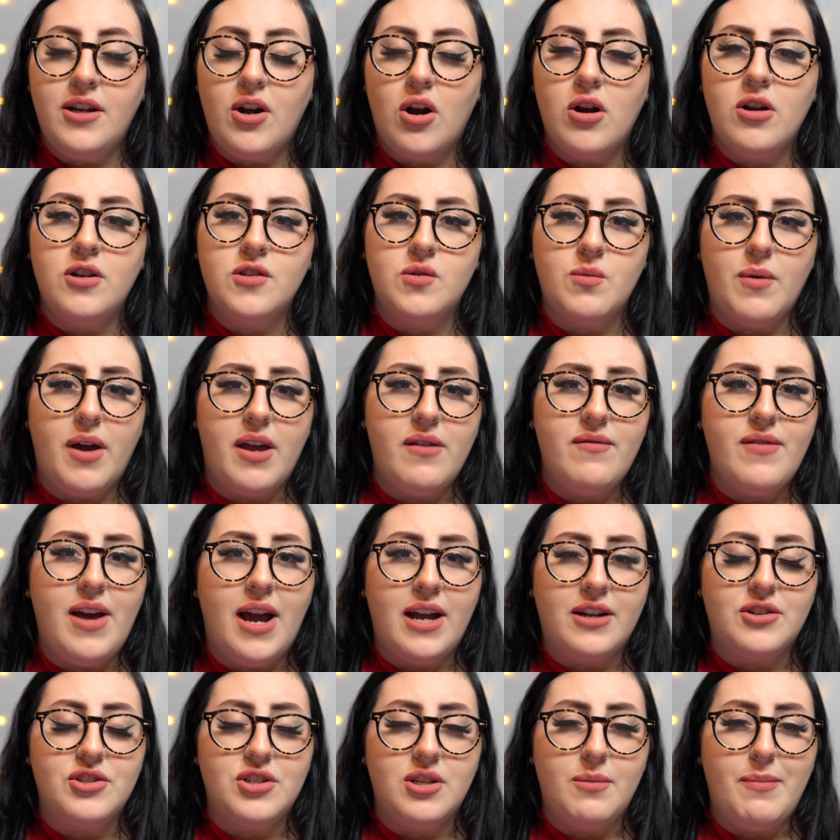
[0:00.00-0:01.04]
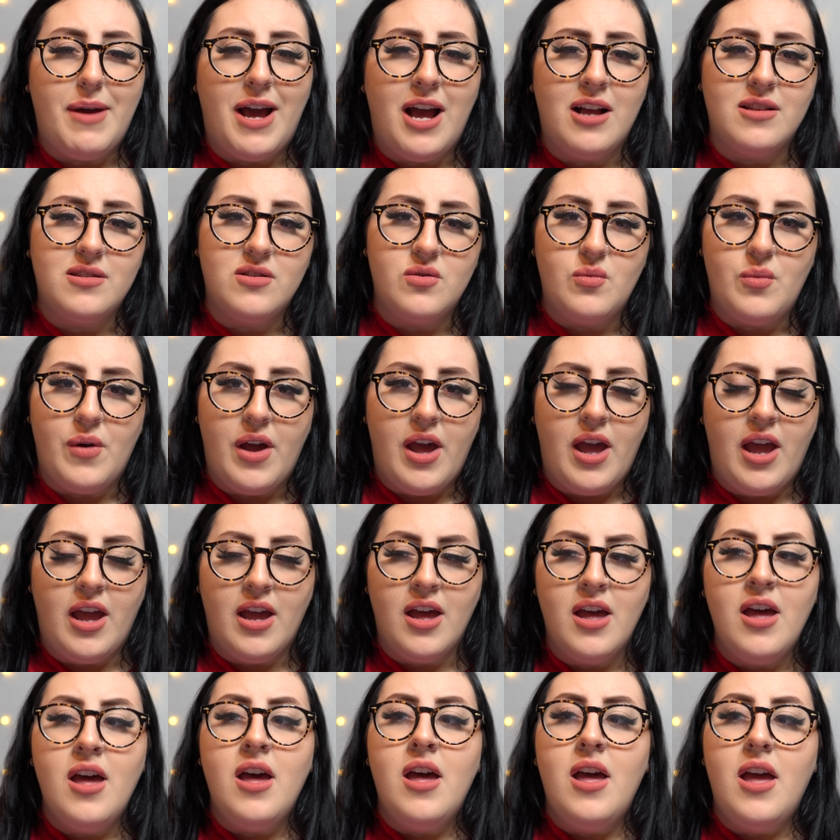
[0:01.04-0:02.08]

Carl's wife actually passed away